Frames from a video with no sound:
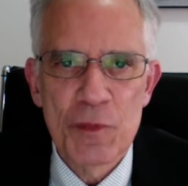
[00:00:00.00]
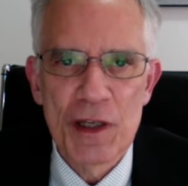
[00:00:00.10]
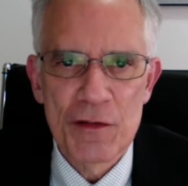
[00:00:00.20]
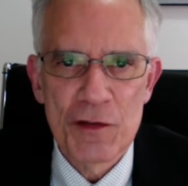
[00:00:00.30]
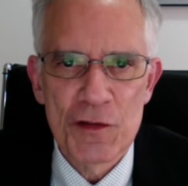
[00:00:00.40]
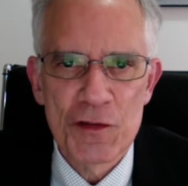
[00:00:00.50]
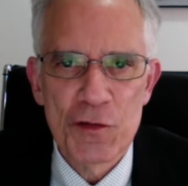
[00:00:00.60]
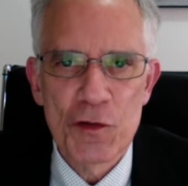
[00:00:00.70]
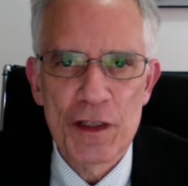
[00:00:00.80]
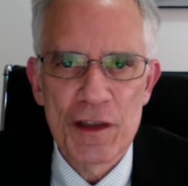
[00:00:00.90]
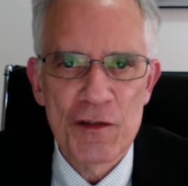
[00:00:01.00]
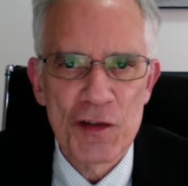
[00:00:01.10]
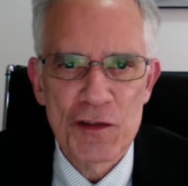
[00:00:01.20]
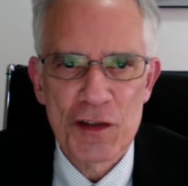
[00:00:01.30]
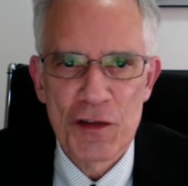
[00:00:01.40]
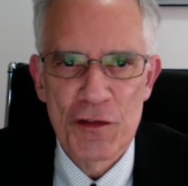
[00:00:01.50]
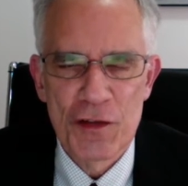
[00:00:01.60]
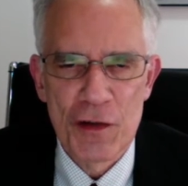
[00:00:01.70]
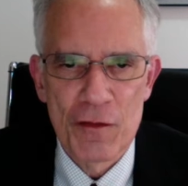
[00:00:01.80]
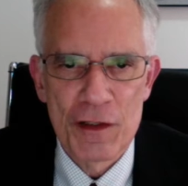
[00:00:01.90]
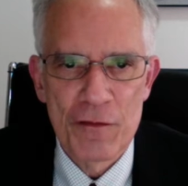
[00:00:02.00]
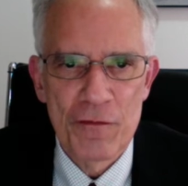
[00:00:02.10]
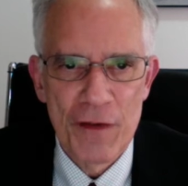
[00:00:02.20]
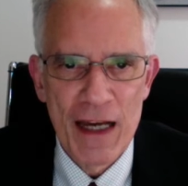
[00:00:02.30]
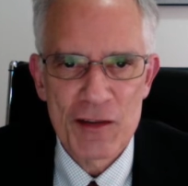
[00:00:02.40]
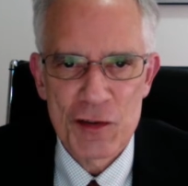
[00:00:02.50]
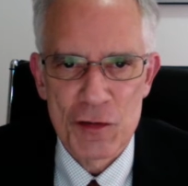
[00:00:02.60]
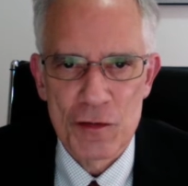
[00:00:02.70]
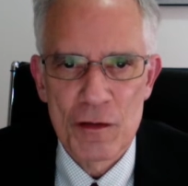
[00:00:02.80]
be understood in such a conservative fashion.